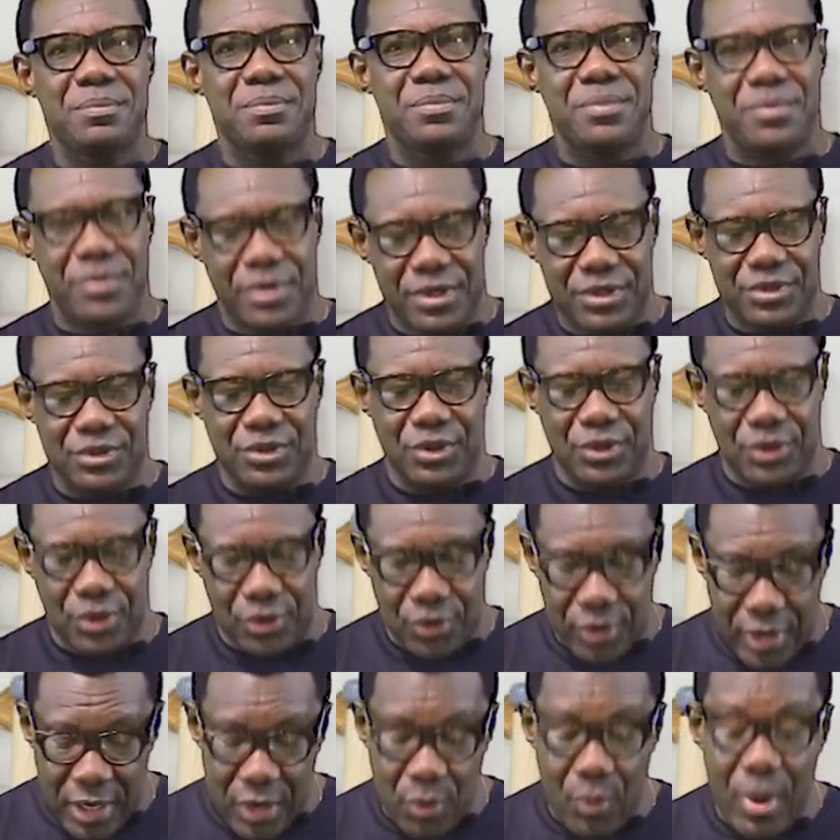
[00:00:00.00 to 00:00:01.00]
Praise the
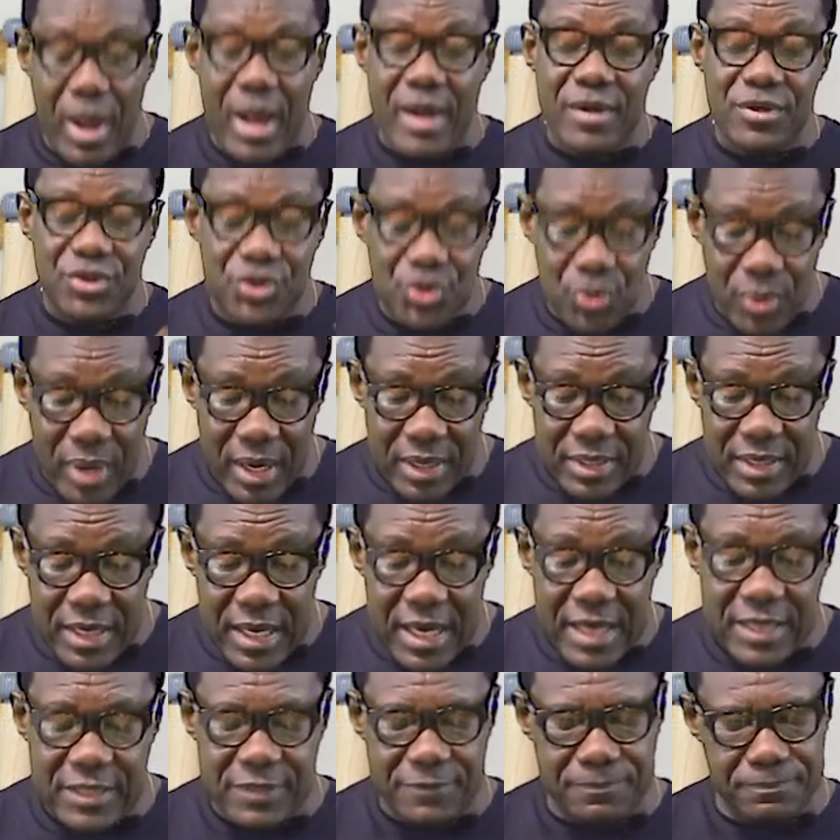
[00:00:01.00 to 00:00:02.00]
Lord. Right, whilst you are at
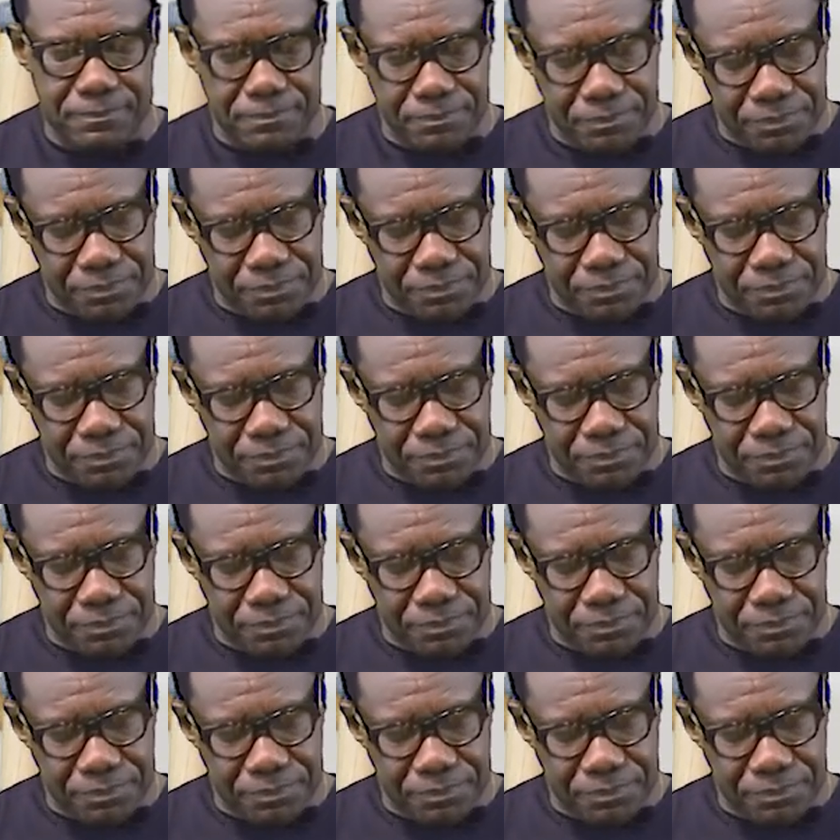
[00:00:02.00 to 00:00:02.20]
it,